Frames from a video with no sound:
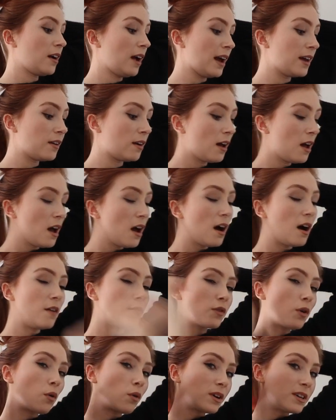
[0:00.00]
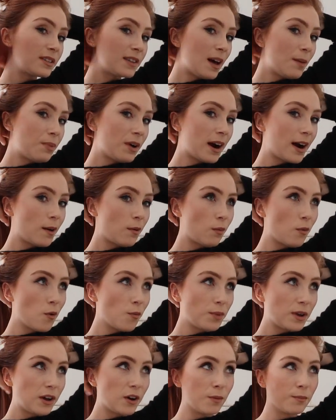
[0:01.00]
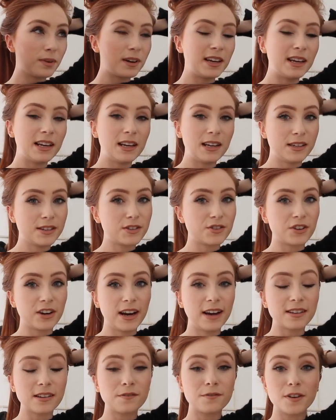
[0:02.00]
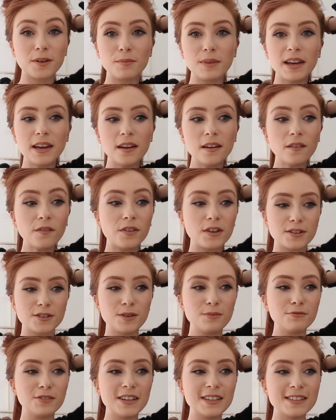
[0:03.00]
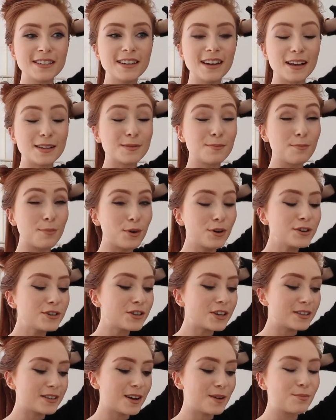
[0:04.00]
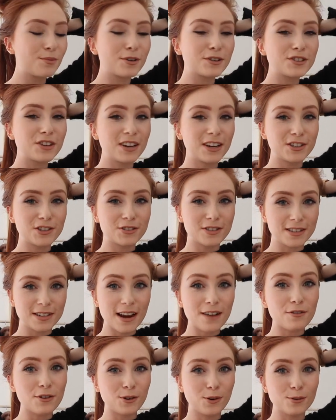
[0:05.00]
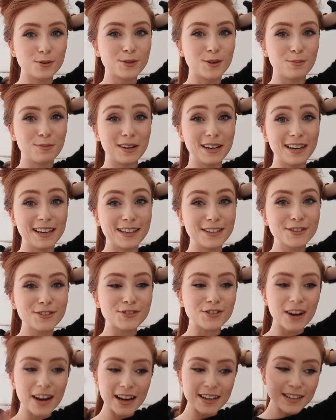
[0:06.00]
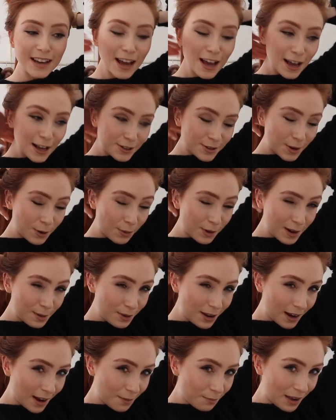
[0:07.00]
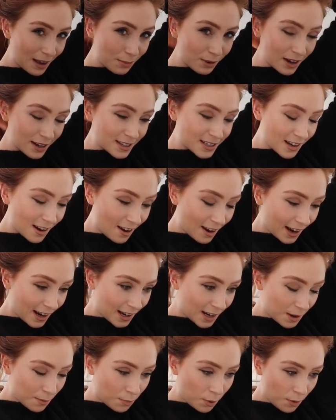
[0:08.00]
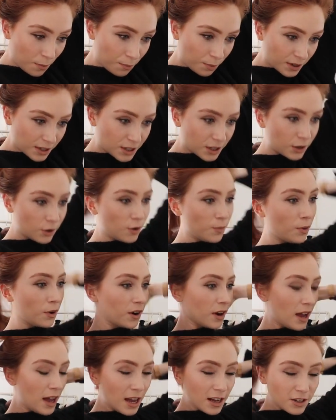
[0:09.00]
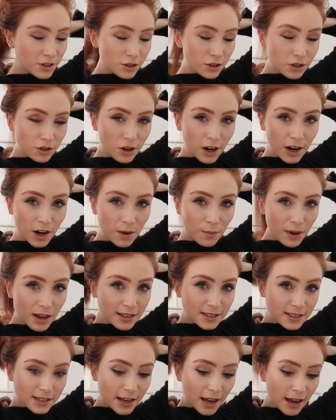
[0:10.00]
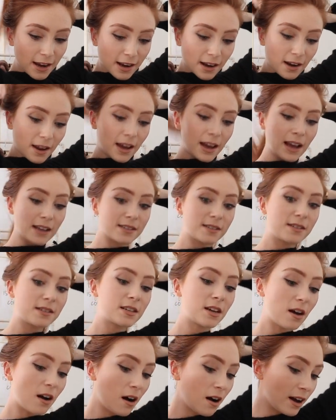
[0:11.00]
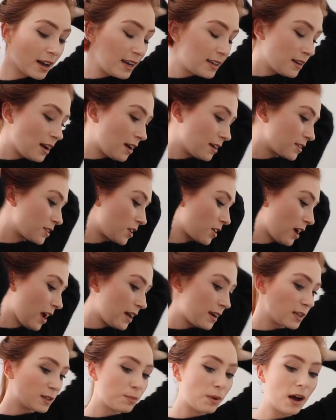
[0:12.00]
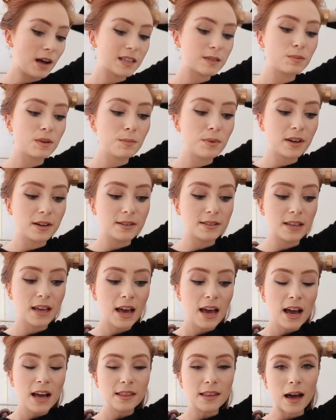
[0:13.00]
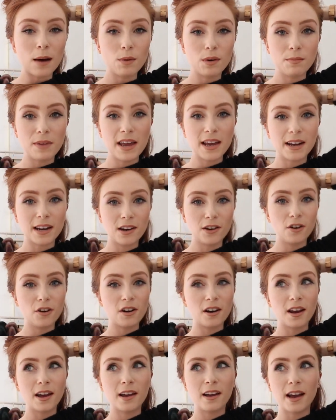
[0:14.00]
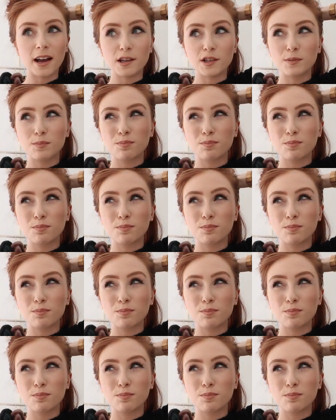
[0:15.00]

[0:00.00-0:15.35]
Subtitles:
And of course that part won't be completely straight, and for me, for some reason, as much as I brush it, it just never goes completely straight. So there will be like maybe a tiny bump or two, but just try your best to get it like as tight onto your head as possible, because that will make it look like as